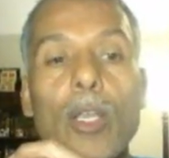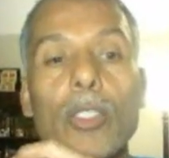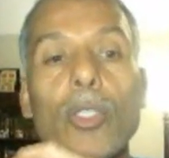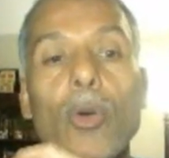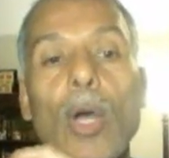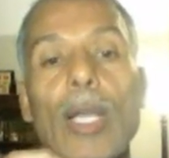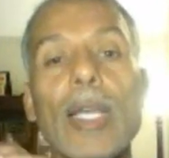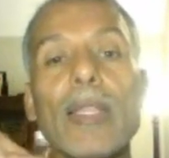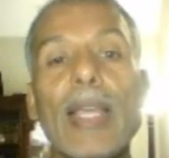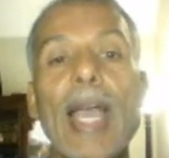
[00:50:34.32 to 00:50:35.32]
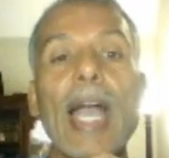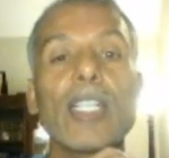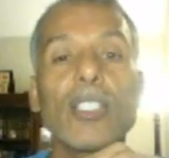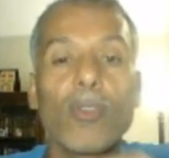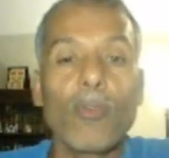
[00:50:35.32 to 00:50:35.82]
So again, the
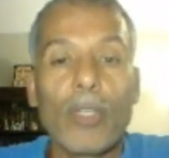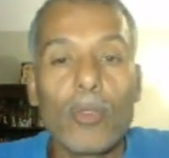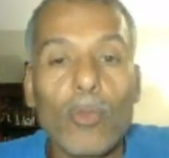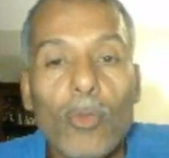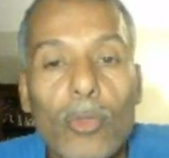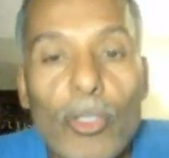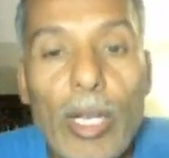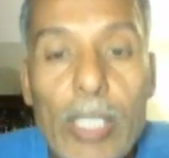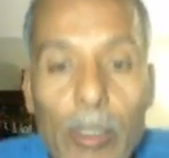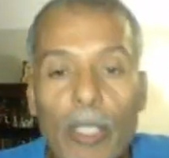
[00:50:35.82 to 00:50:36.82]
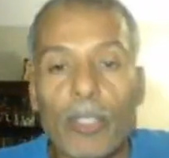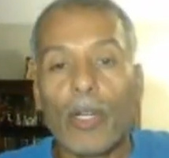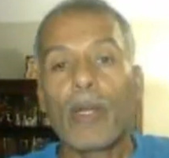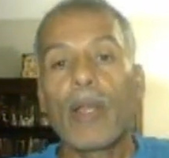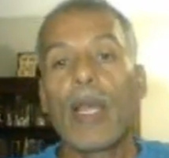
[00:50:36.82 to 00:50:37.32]
action of the
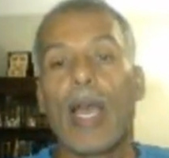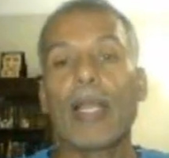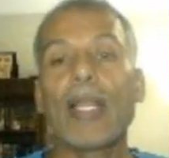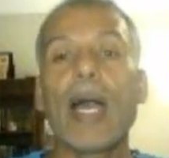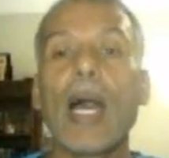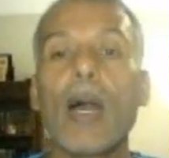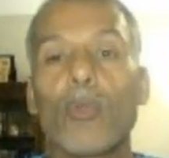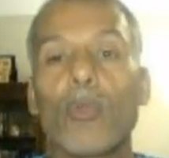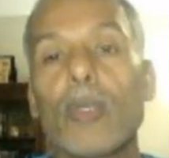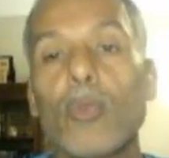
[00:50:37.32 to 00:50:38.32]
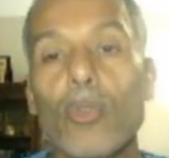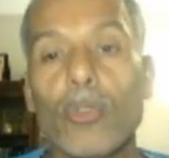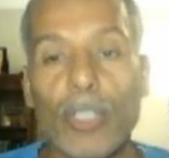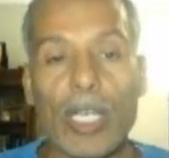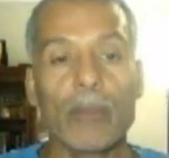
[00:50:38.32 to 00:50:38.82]
neurotransmitter and how the
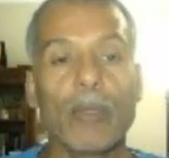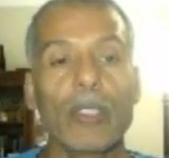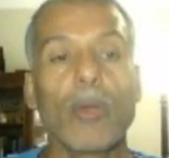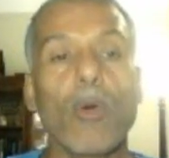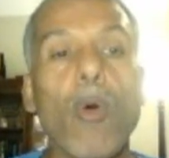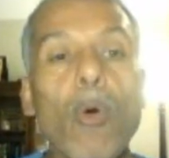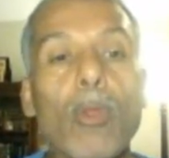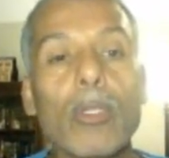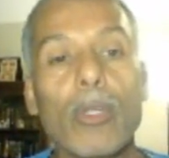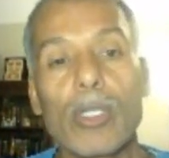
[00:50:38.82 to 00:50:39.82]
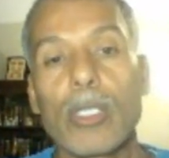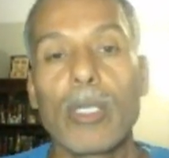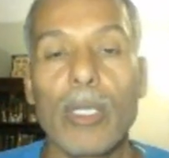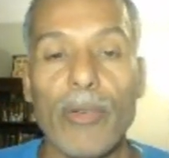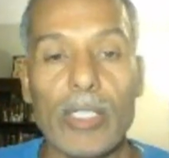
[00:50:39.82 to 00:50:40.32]
neurotransmitter alters
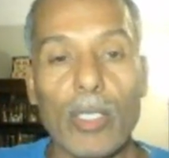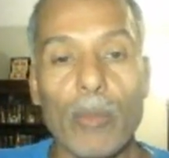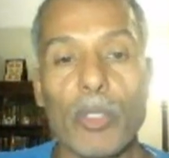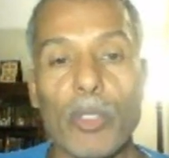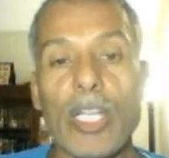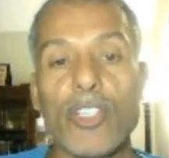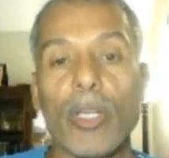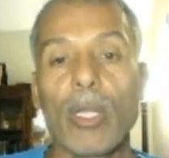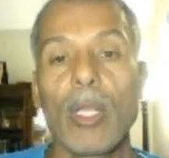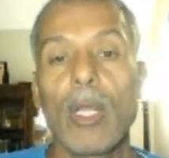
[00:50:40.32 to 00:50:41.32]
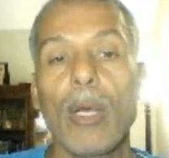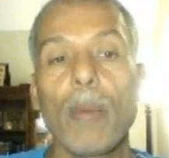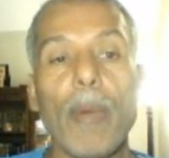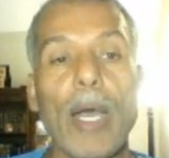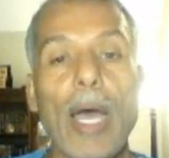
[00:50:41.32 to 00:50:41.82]
the resting potential
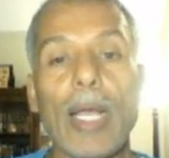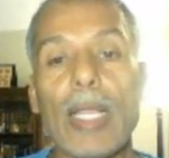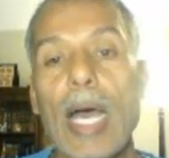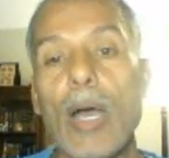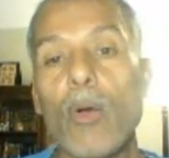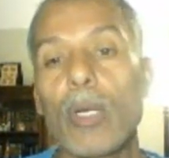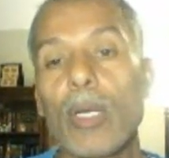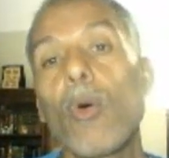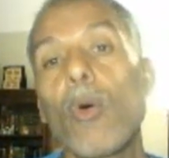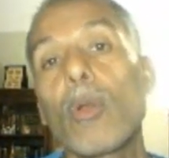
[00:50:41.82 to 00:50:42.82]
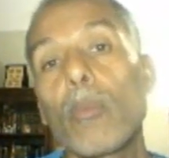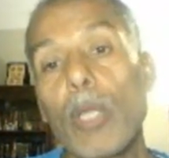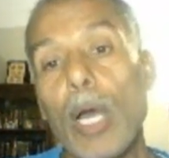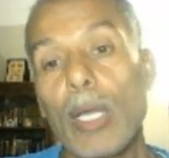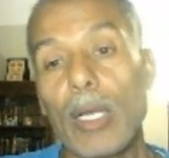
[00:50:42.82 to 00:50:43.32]
by allowing or
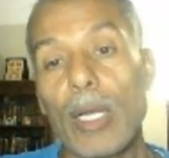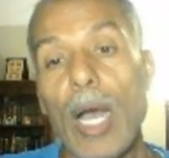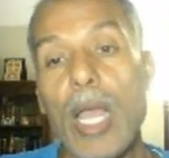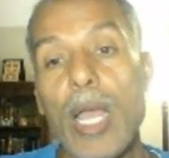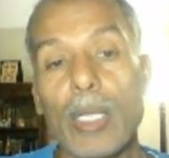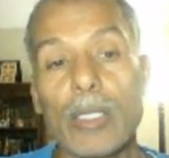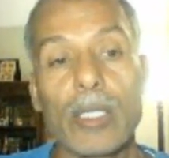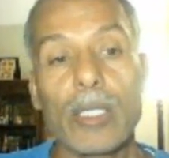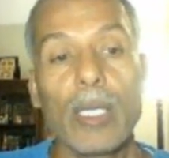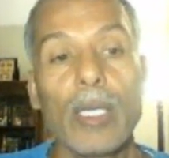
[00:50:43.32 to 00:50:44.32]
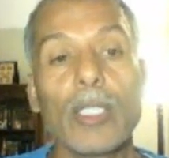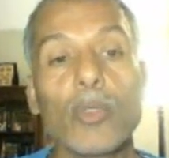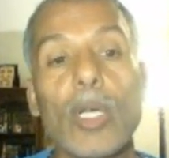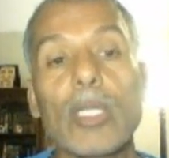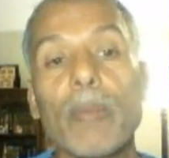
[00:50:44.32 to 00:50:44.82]
blocking ions
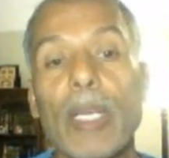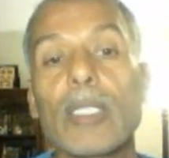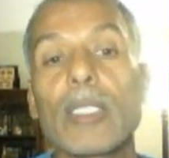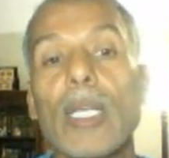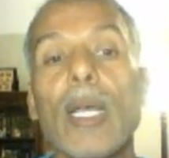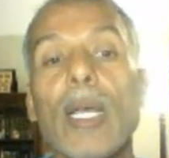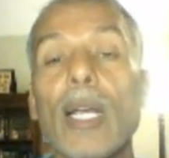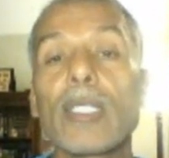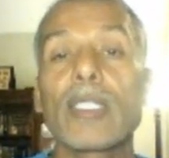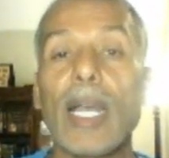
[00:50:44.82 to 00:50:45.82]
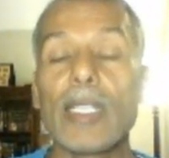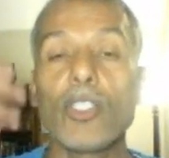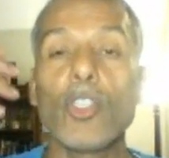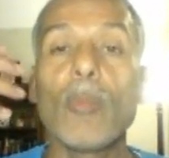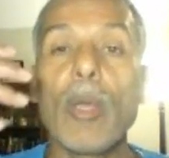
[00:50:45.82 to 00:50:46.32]
is what makes us as
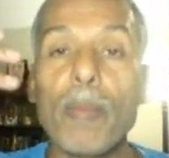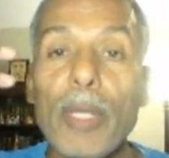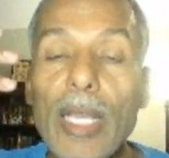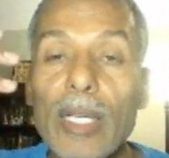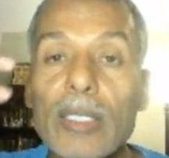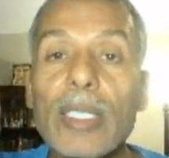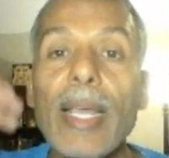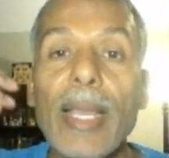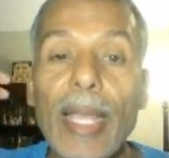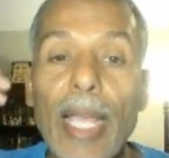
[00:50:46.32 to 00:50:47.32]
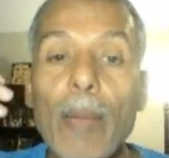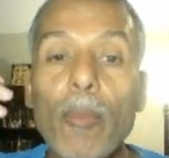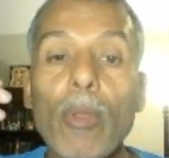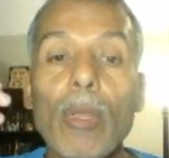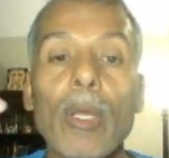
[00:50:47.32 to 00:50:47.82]
human beings
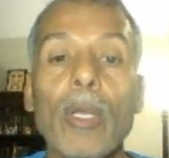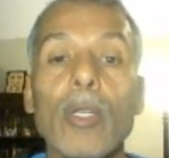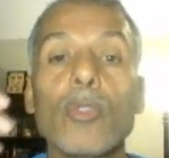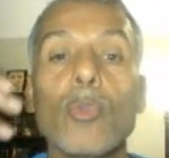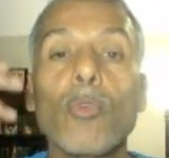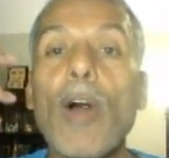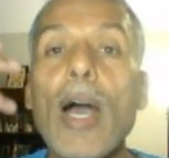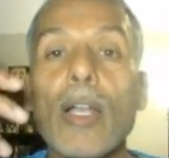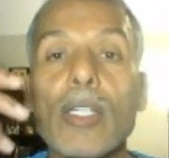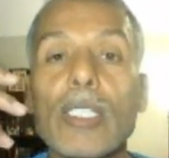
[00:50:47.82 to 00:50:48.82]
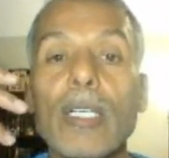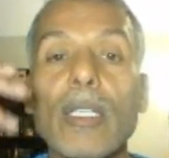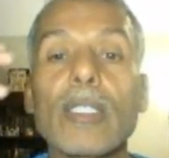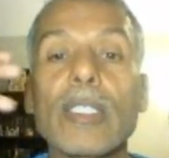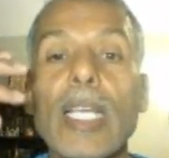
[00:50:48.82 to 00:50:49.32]
able to fire
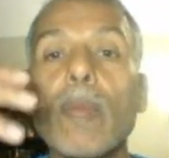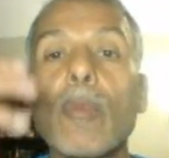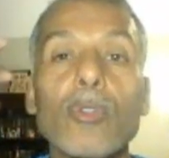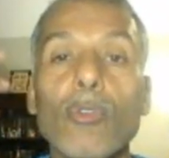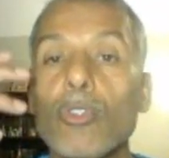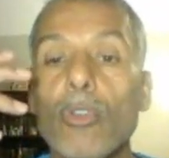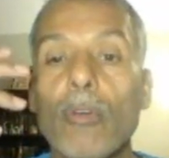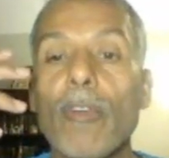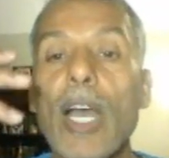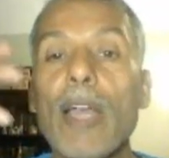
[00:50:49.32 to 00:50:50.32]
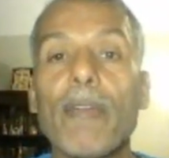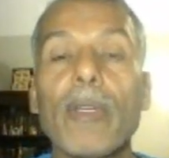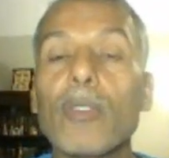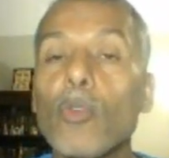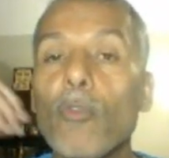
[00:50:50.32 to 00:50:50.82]
signals, able to survive,
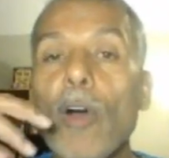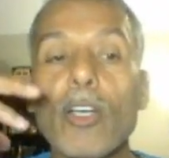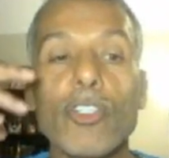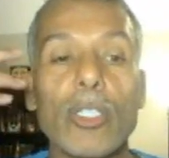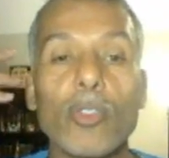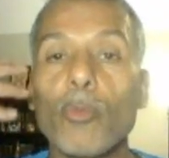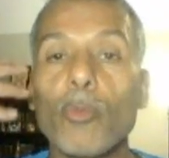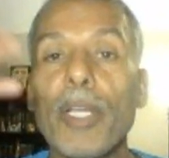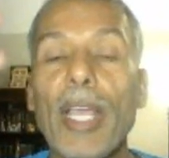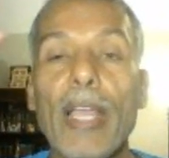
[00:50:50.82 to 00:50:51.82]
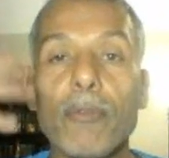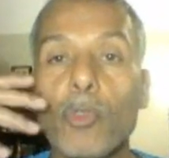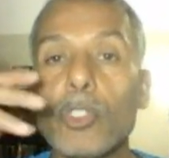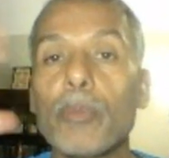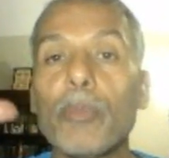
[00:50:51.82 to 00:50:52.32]
to function, to behave,
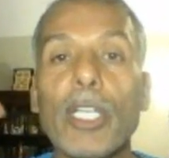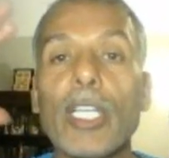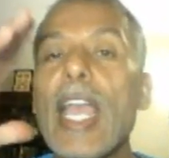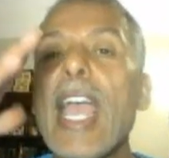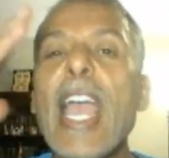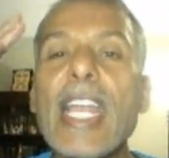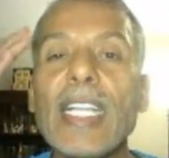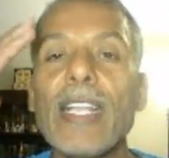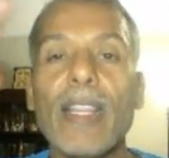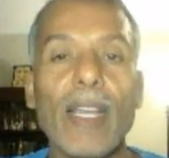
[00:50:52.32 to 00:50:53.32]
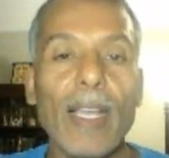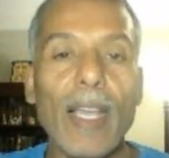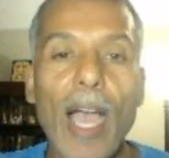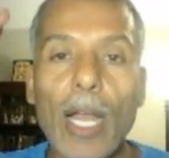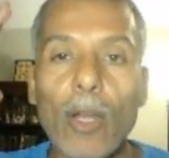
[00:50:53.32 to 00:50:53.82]
to speak. Anything
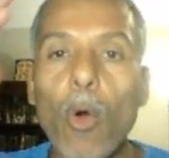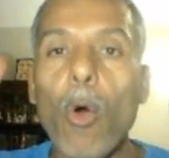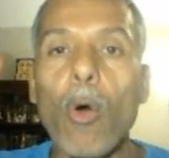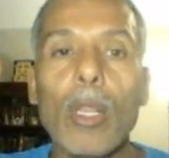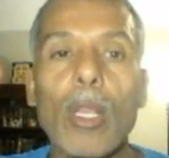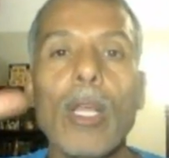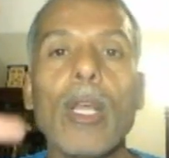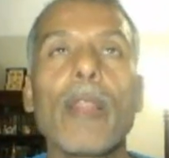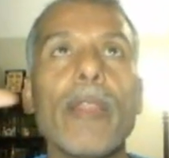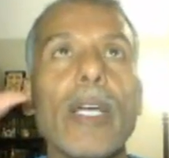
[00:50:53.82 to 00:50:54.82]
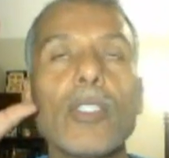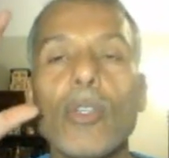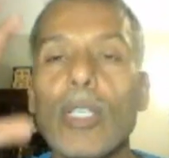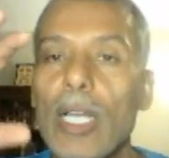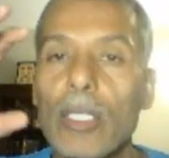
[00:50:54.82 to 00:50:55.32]
at all that
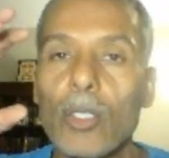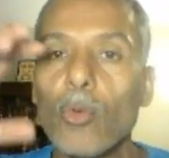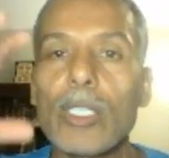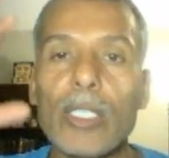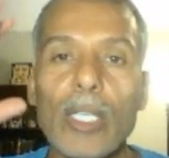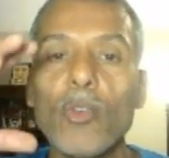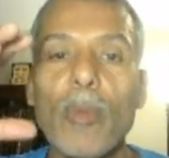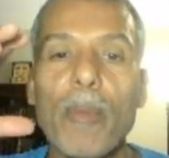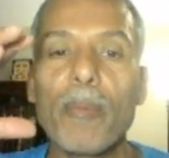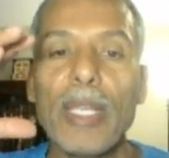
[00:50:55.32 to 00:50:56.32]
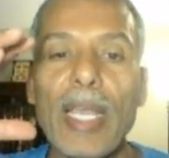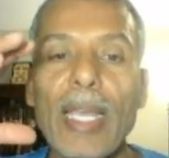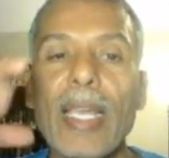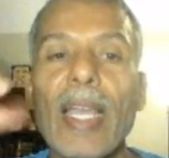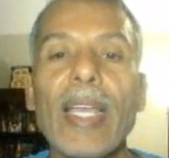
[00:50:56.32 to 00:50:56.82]
you can do as a human
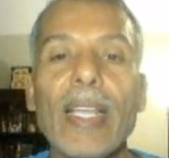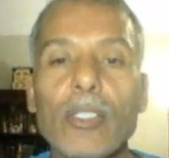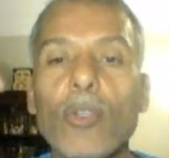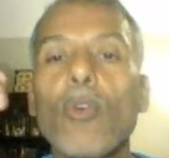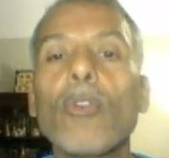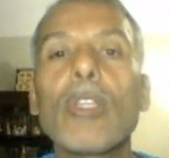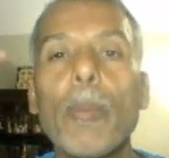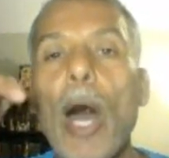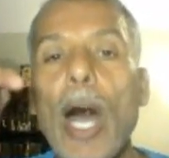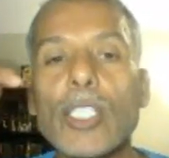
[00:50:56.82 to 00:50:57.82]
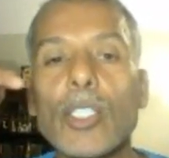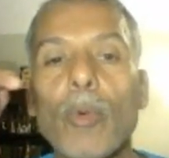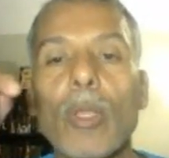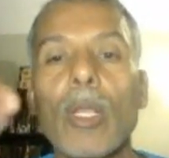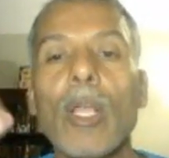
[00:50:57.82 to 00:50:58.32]
being is only
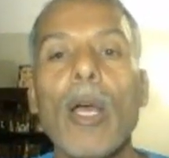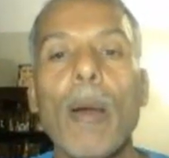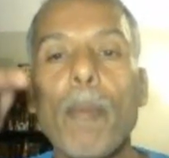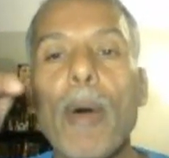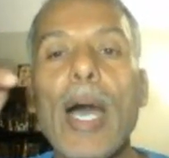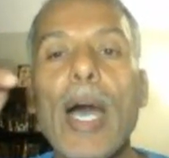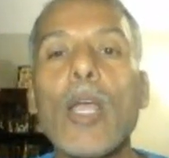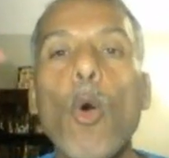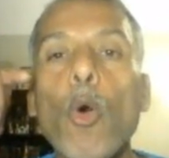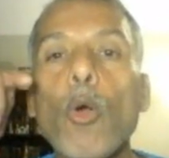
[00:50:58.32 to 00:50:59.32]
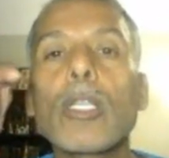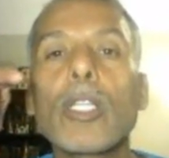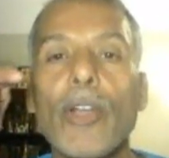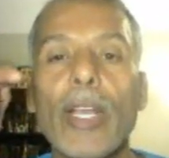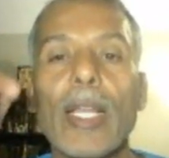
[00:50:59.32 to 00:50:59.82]
possible by
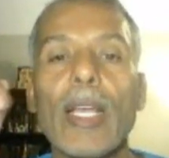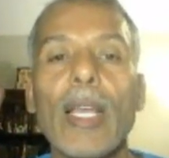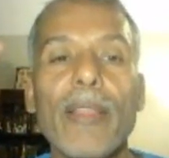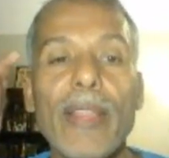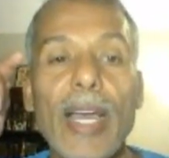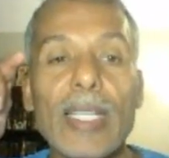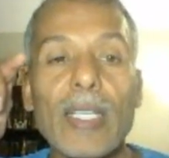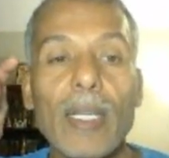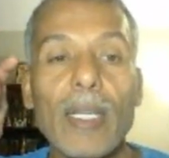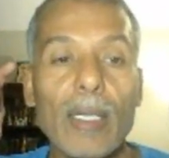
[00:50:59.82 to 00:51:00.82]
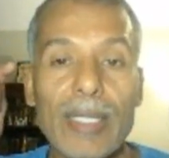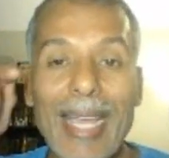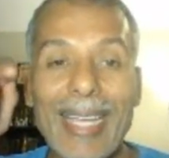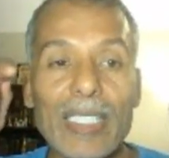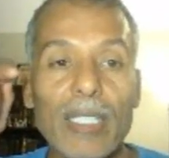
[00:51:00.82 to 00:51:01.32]
altering that
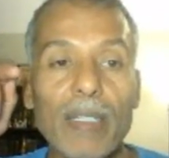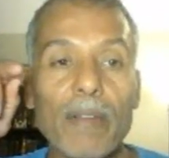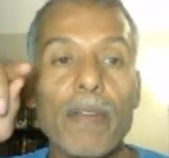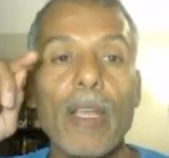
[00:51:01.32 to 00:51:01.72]
negative